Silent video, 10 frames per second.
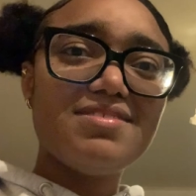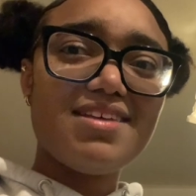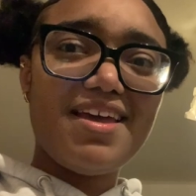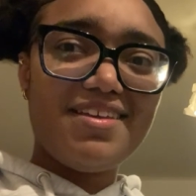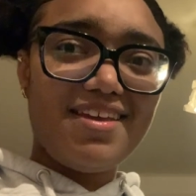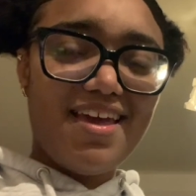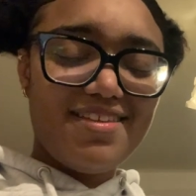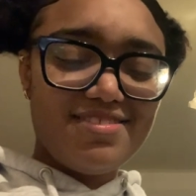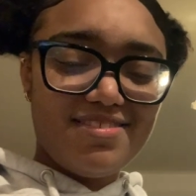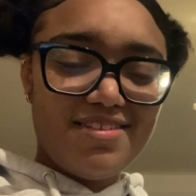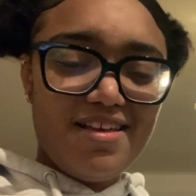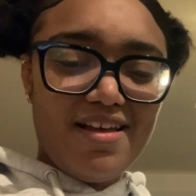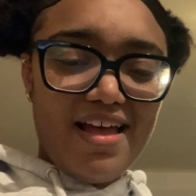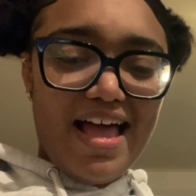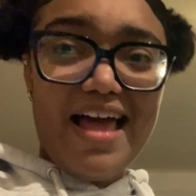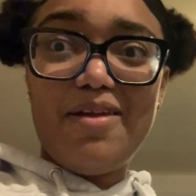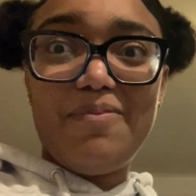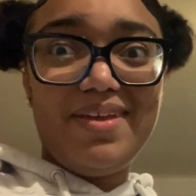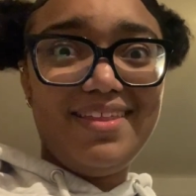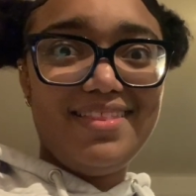I guess.
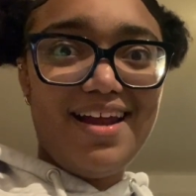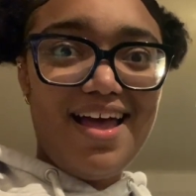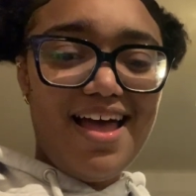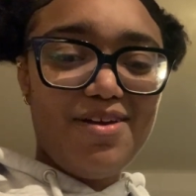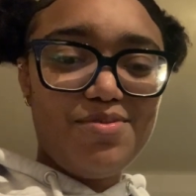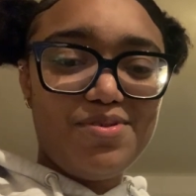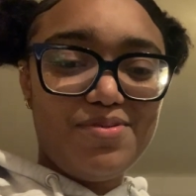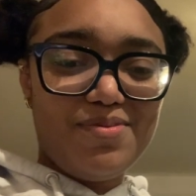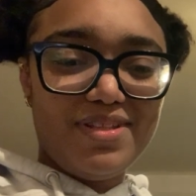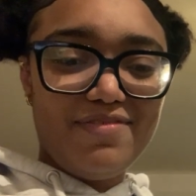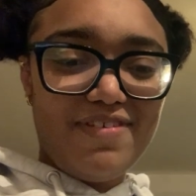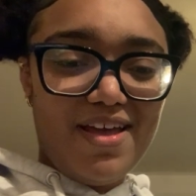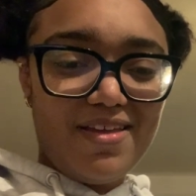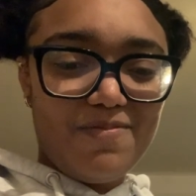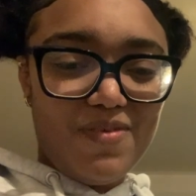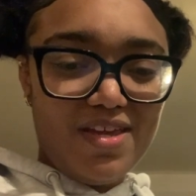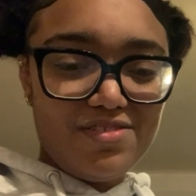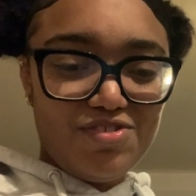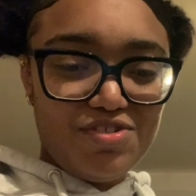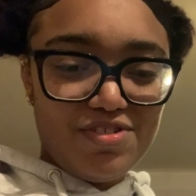Almendra, I don't know what the fuck,
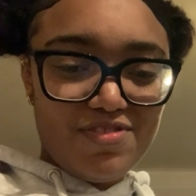bitch.